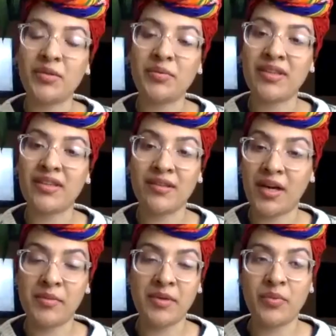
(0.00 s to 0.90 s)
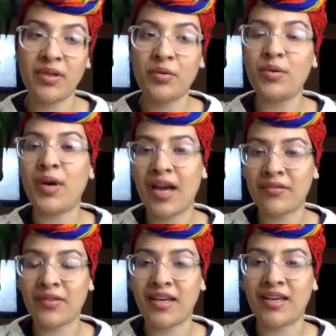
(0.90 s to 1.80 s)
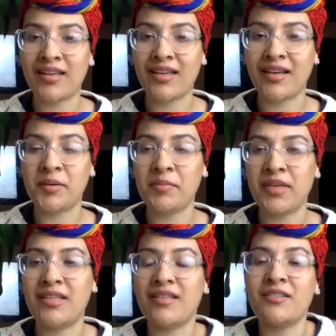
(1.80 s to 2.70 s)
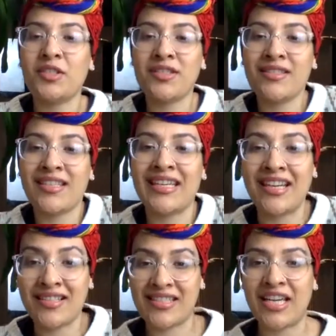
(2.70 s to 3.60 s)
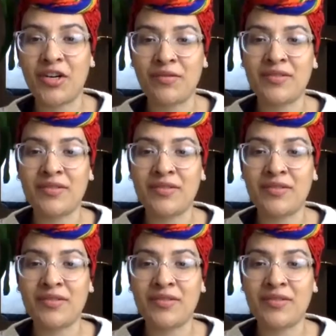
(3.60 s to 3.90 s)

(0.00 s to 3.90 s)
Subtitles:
with you. I mean, we all have that indulgence in ourselves.